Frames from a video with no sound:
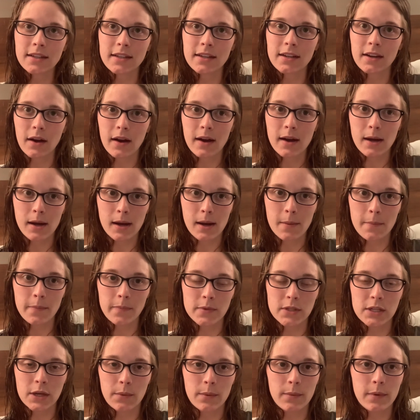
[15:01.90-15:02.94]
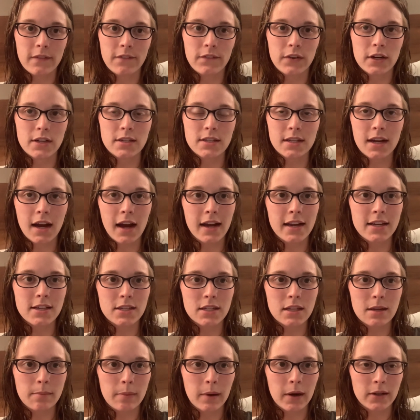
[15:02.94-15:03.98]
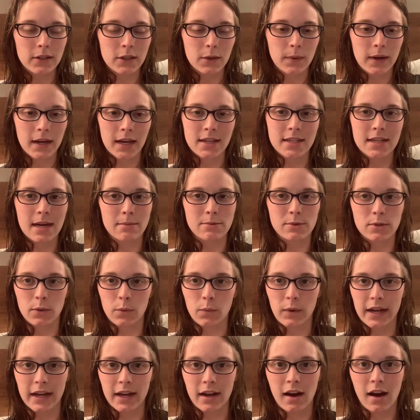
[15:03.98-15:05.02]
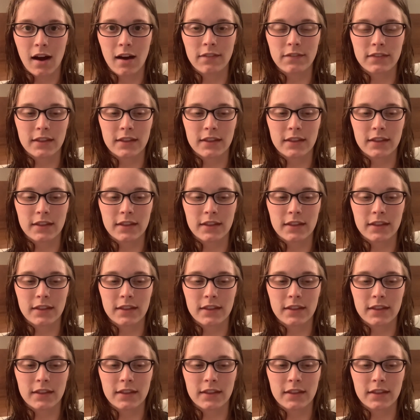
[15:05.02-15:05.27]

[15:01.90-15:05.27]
Um, so when we first got into the park, the waiting times were way off.